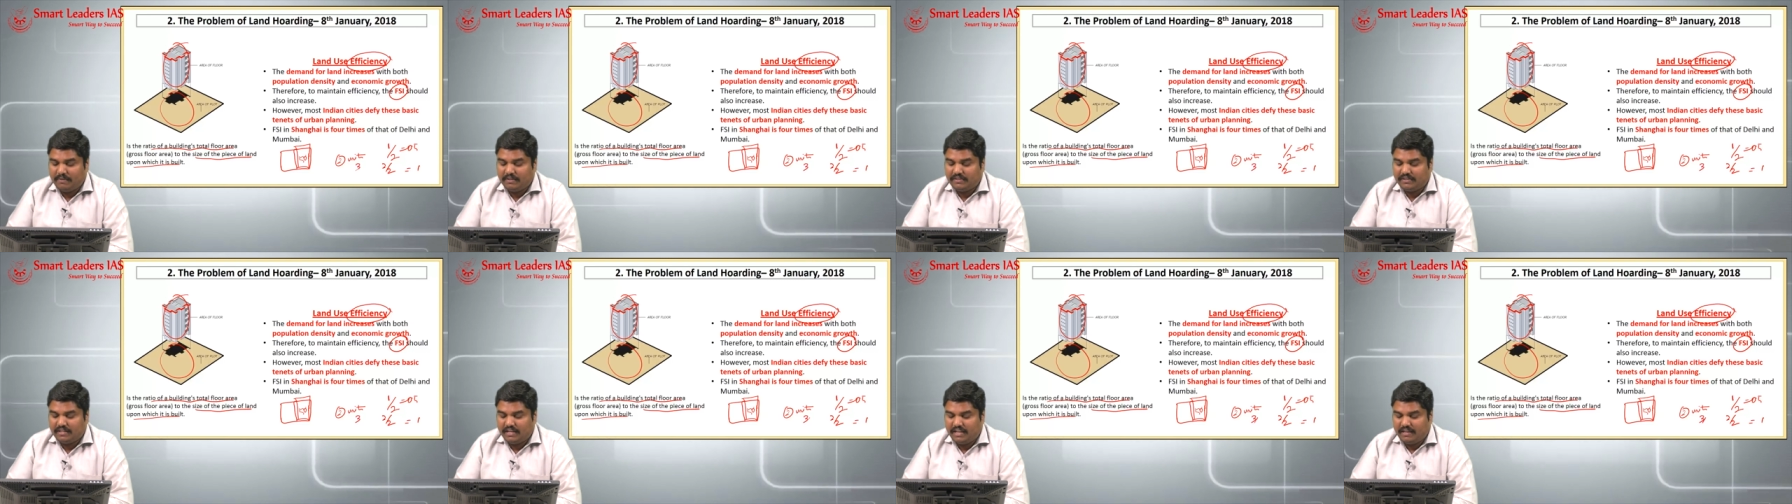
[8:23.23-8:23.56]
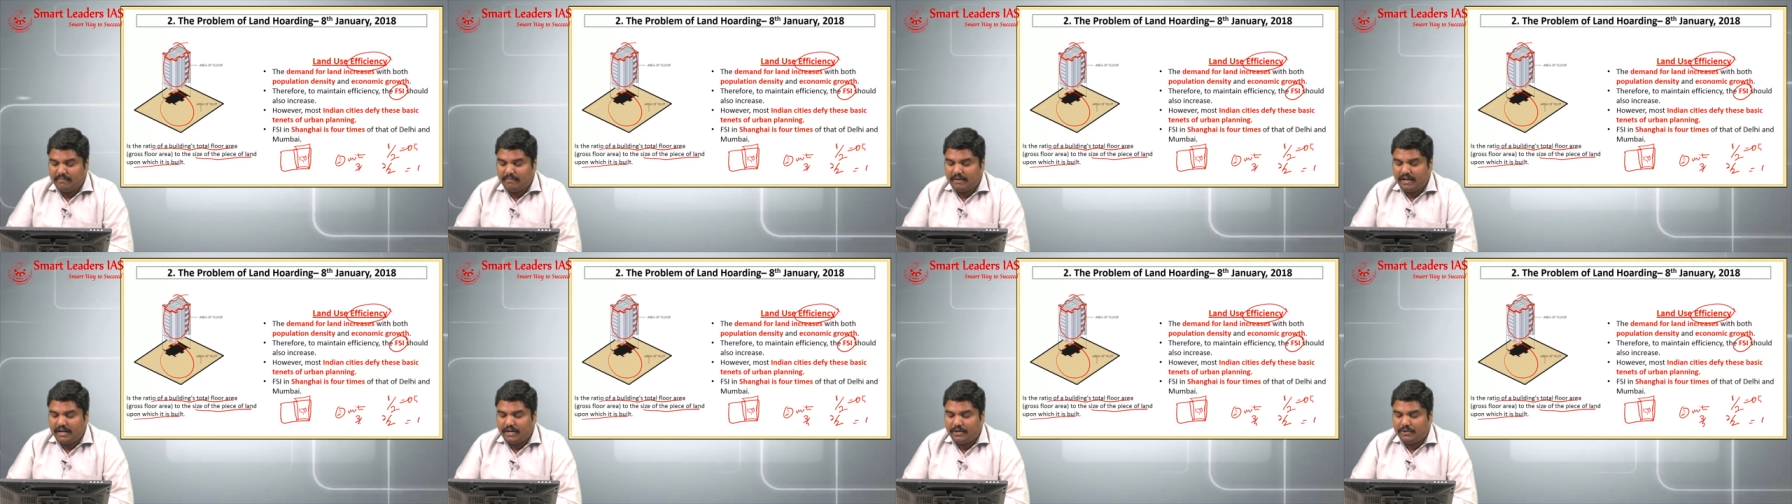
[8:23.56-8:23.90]
3
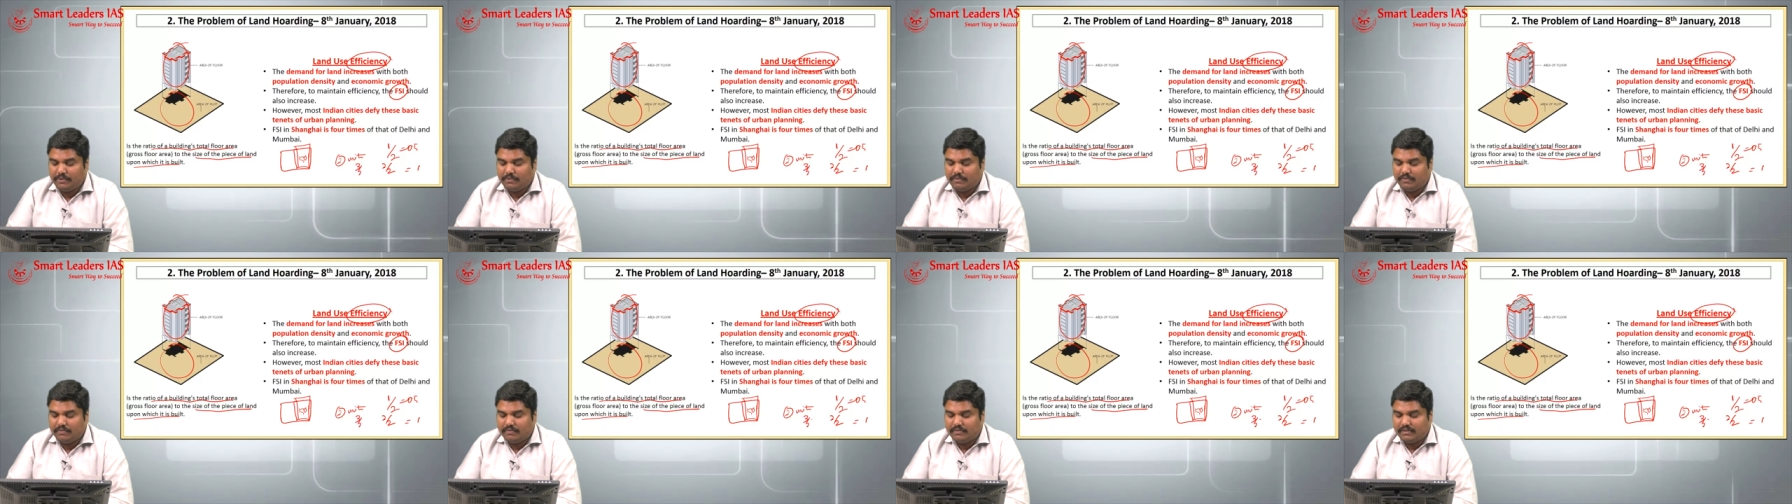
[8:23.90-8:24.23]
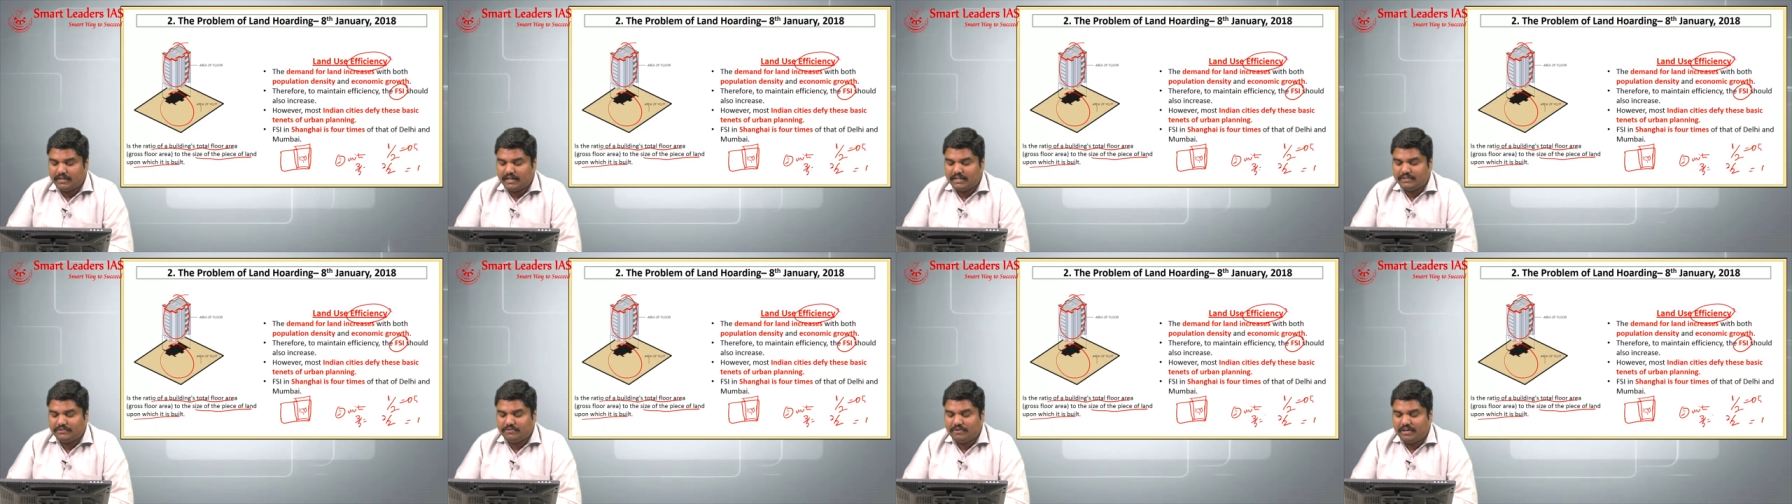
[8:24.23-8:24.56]
by 2,
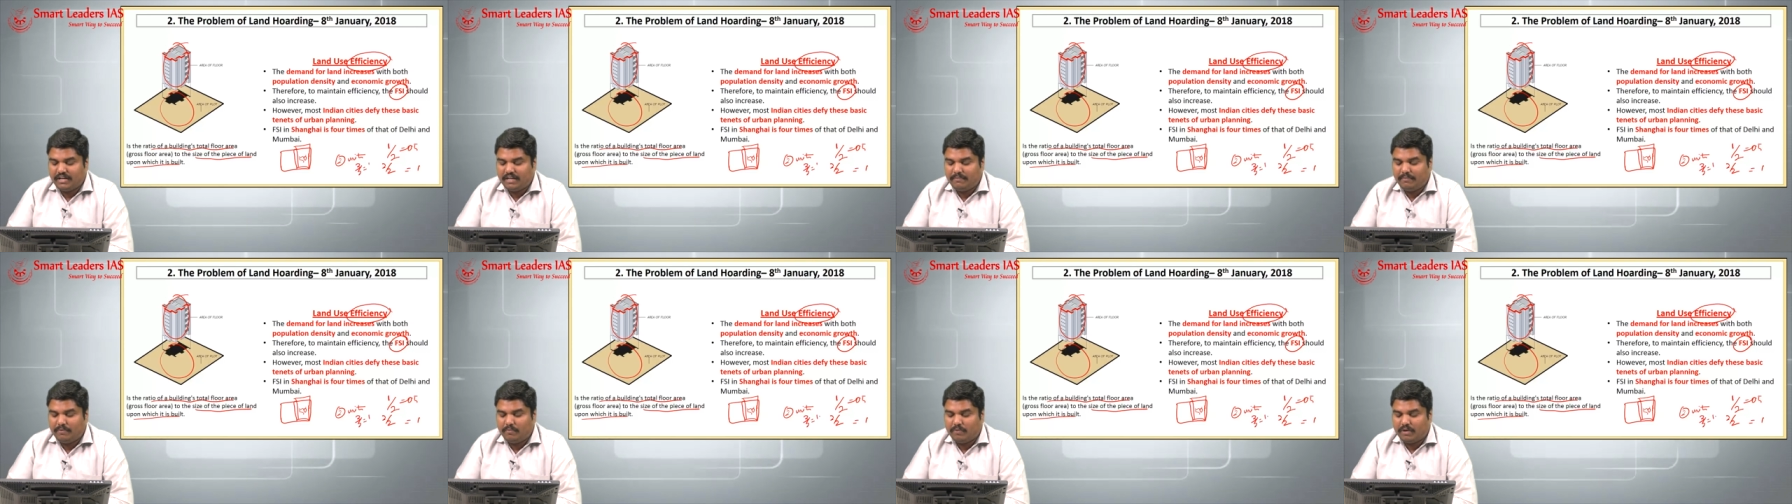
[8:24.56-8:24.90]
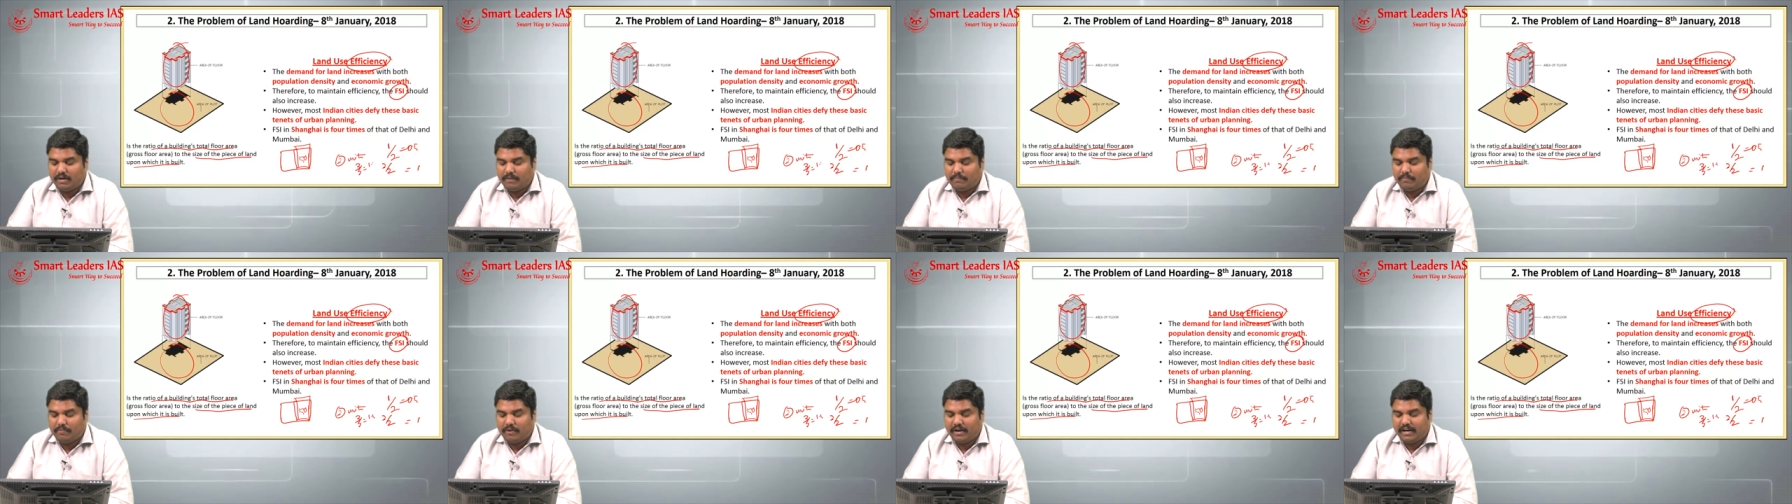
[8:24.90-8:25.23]
that is going to be
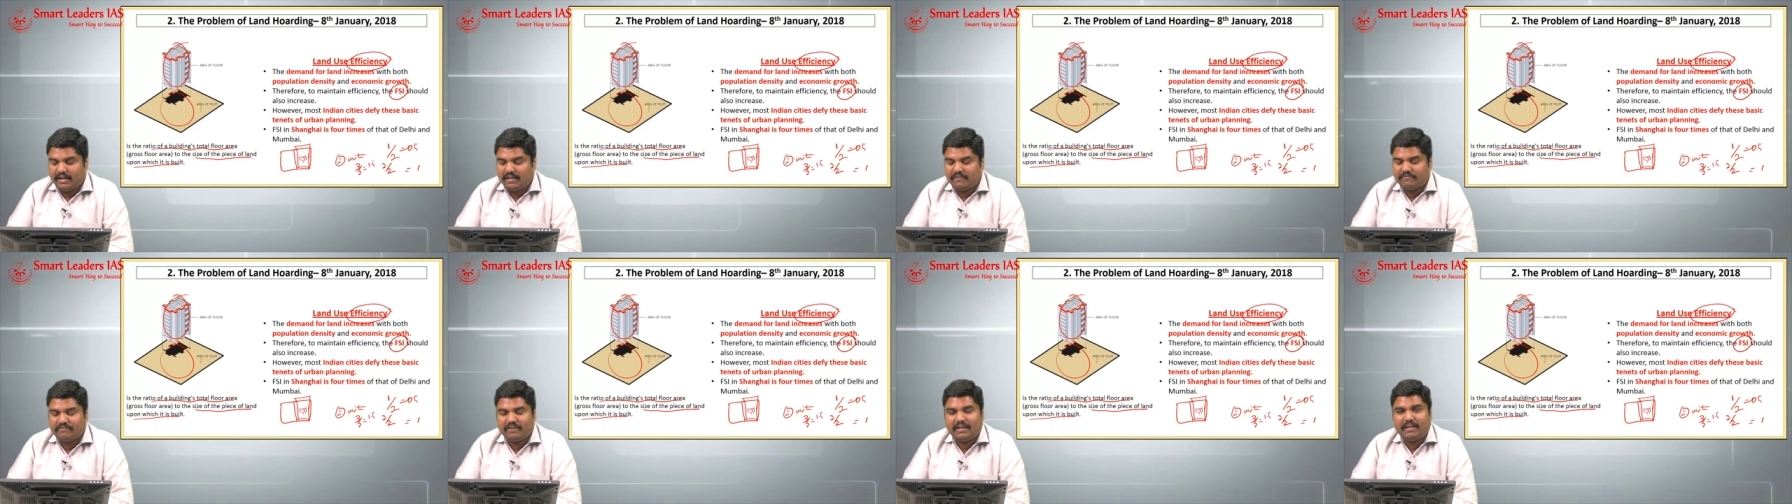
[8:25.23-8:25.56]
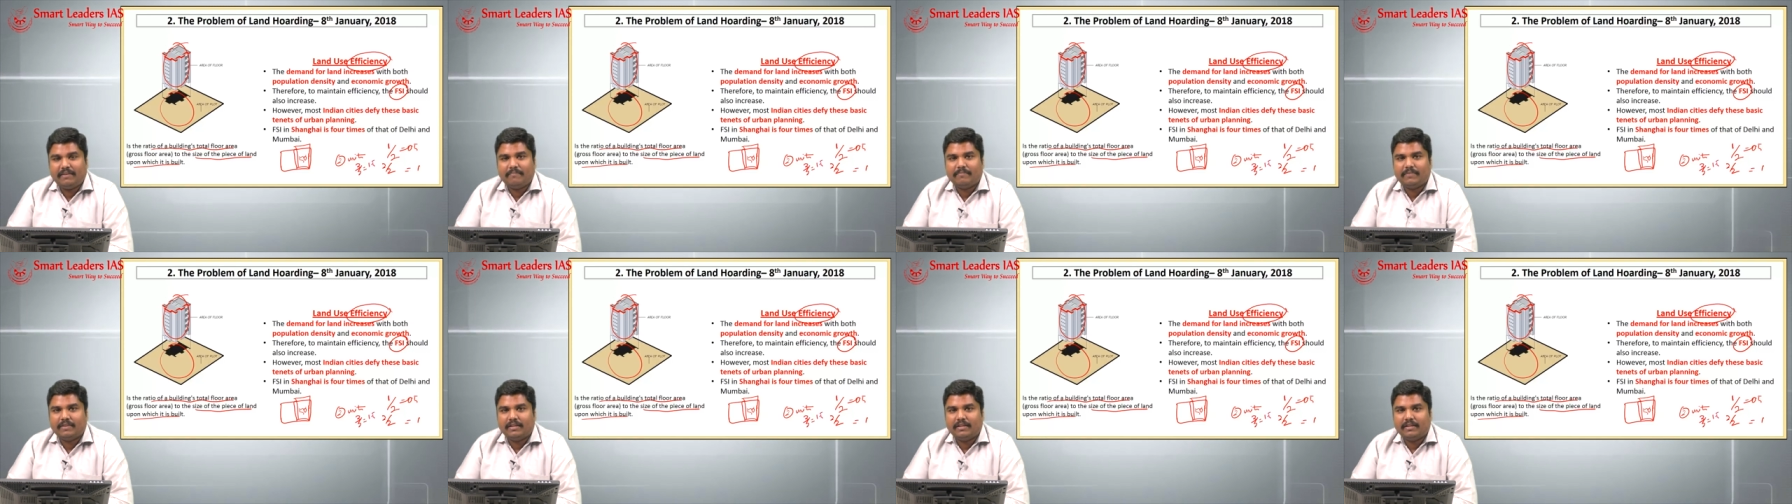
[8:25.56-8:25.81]
1.5.